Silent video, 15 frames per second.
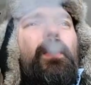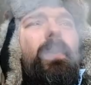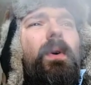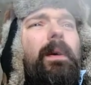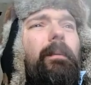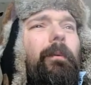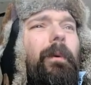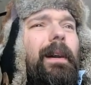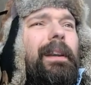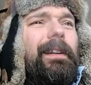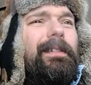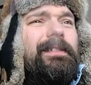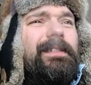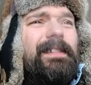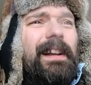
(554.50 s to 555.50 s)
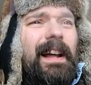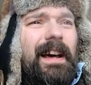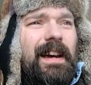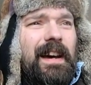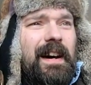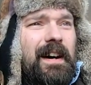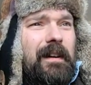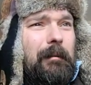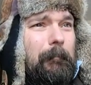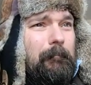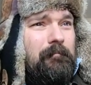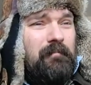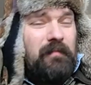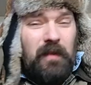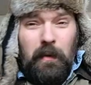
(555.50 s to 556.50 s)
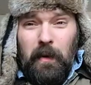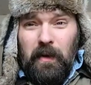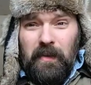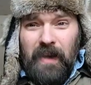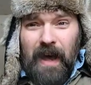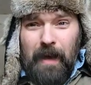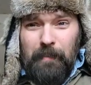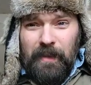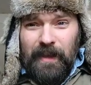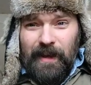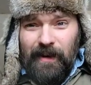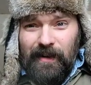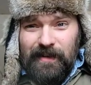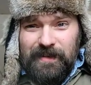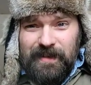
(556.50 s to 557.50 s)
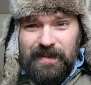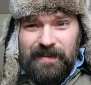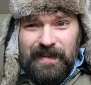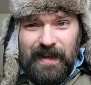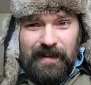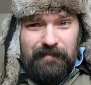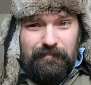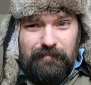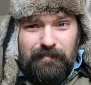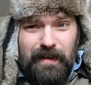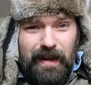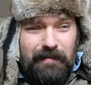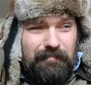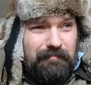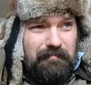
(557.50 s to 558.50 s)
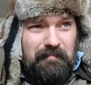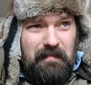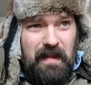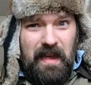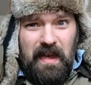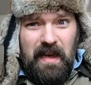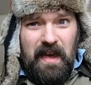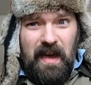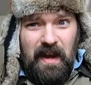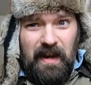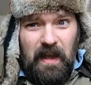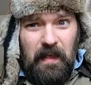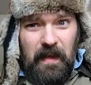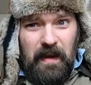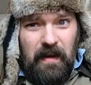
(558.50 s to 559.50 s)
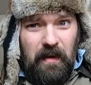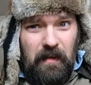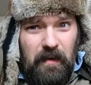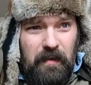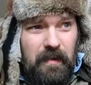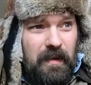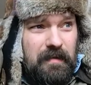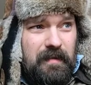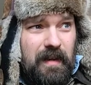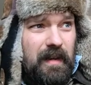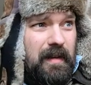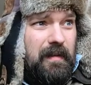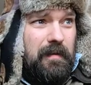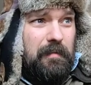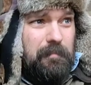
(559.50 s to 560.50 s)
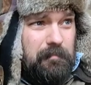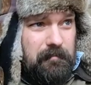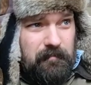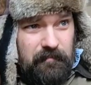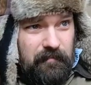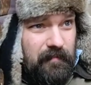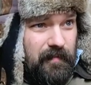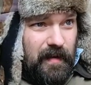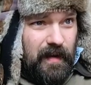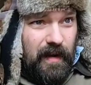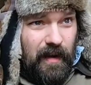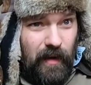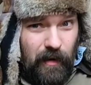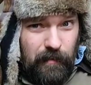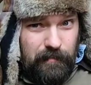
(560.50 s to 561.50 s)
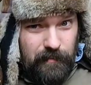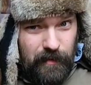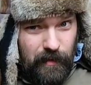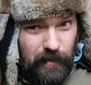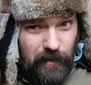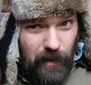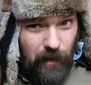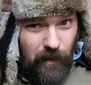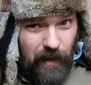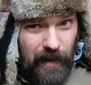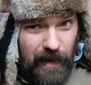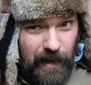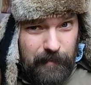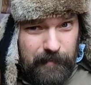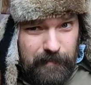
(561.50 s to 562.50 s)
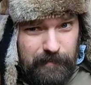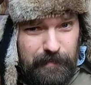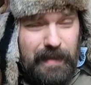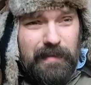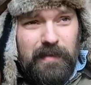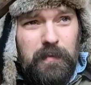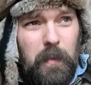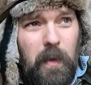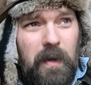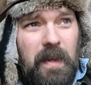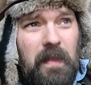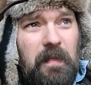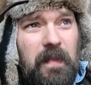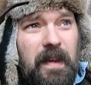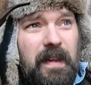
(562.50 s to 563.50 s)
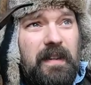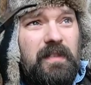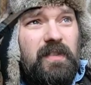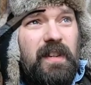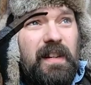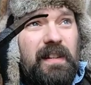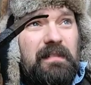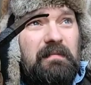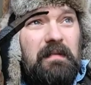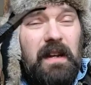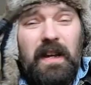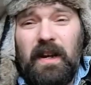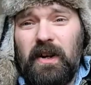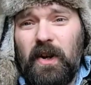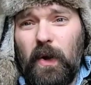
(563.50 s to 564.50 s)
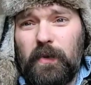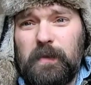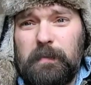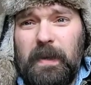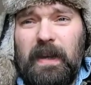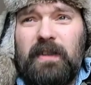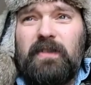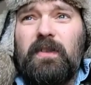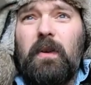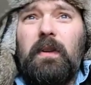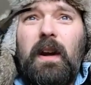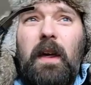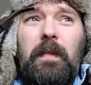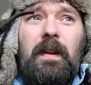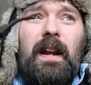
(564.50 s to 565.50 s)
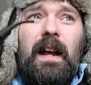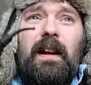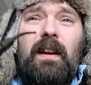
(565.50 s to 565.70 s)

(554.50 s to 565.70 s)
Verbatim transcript: And what else did I uh, well, Kamala Harris didn't say anything other than like, you know, doing the whole like I'm being sworn in thing. She didn't no speech, no nothing out of